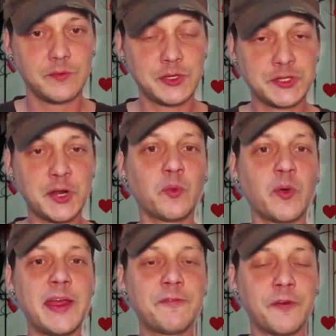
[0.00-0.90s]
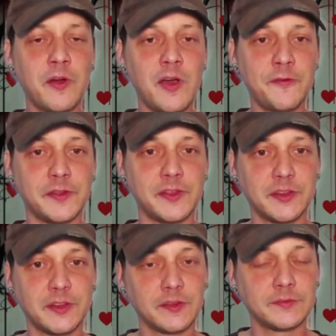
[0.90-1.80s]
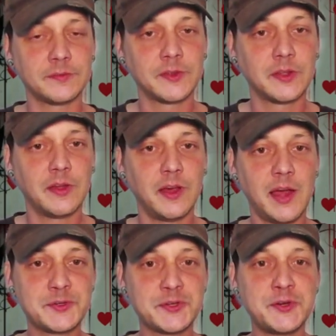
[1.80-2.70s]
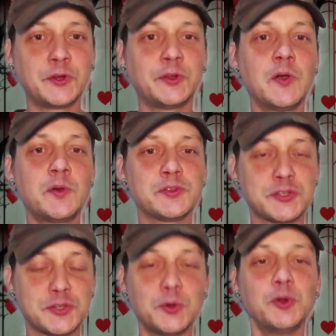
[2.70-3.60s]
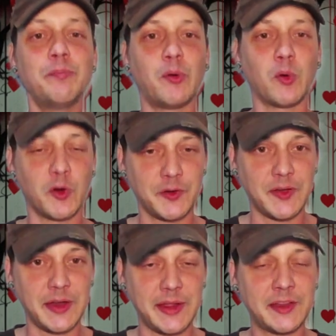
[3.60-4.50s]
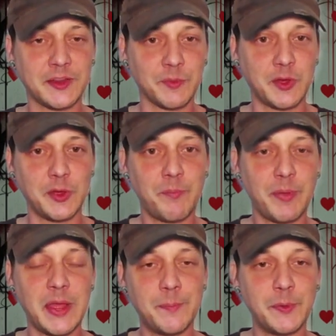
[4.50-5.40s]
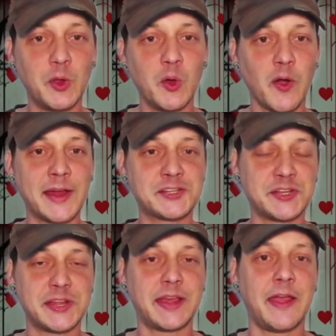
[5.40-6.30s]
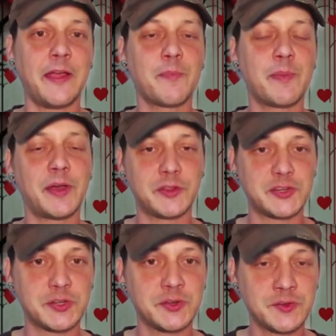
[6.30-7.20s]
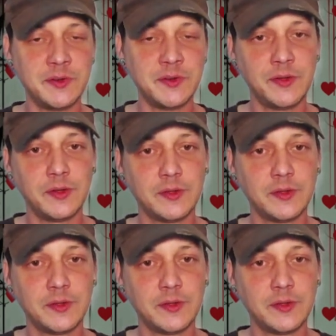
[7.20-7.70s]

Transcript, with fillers: You should have ran for office. I'm sure your local school board needs some good people who are actually cared about the children.